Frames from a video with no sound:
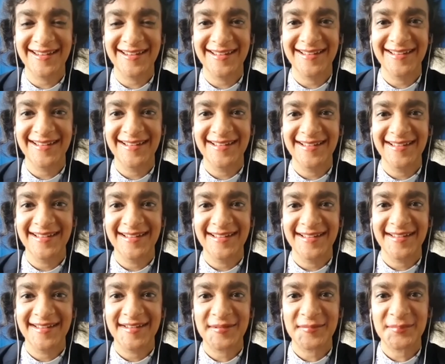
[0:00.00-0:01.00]

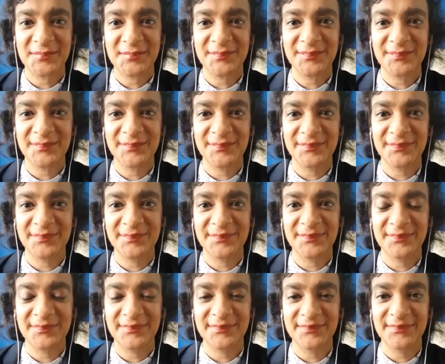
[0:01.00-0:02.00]

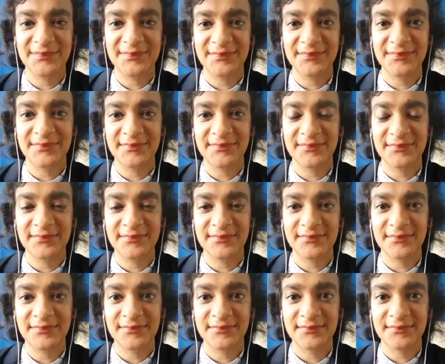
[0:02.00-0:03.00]

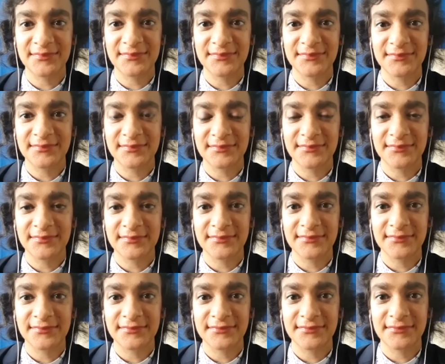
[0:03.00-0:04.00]

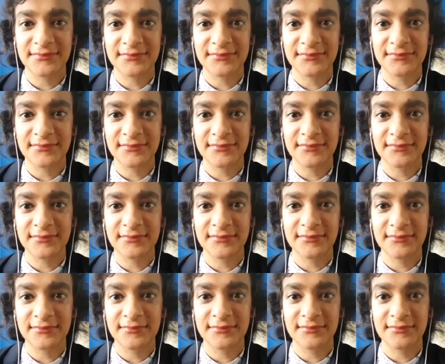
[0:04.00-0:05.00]

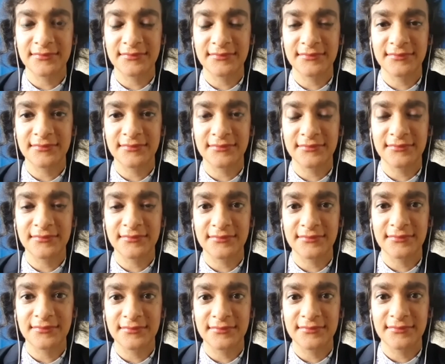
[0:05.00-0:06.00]

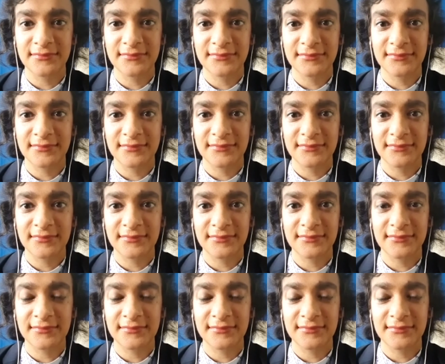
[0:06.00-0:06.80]
[no speech]